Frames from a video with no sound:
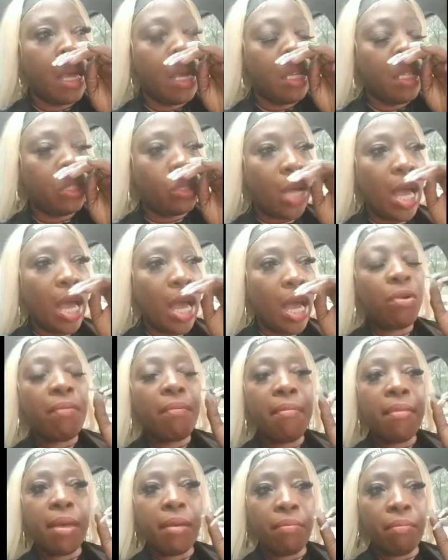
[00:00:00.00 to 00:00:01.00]
So I
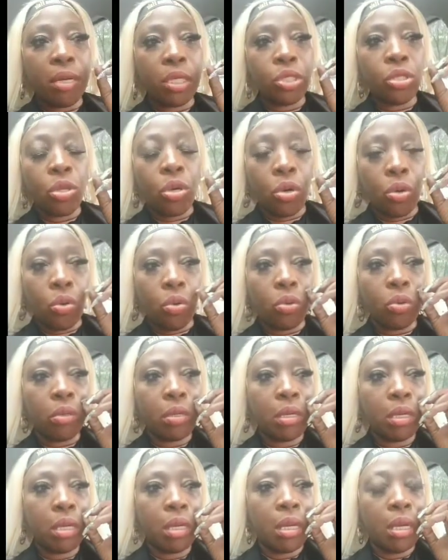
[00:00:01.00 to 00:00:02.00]
remember now,
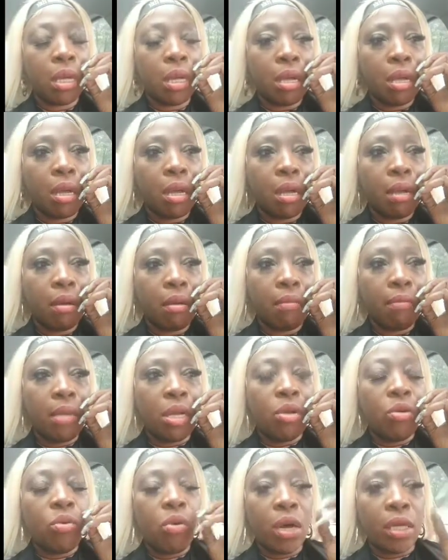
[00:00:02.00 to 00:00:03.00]
me
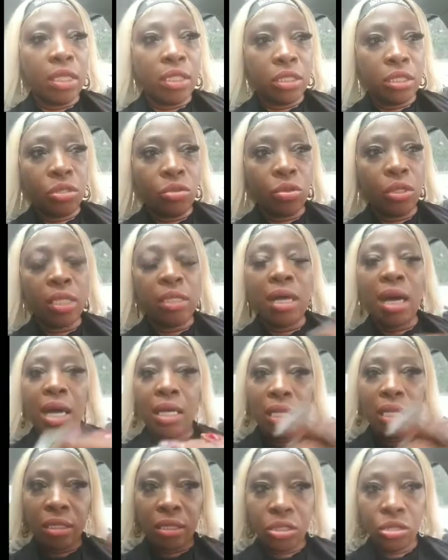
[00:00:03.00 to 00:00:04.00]
go to the studio, the
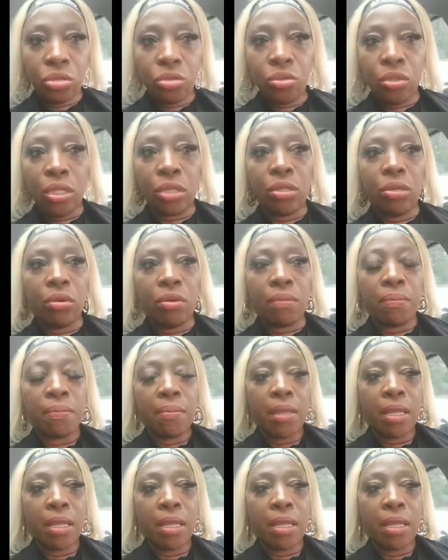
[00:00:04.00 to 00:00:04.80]
other studio now,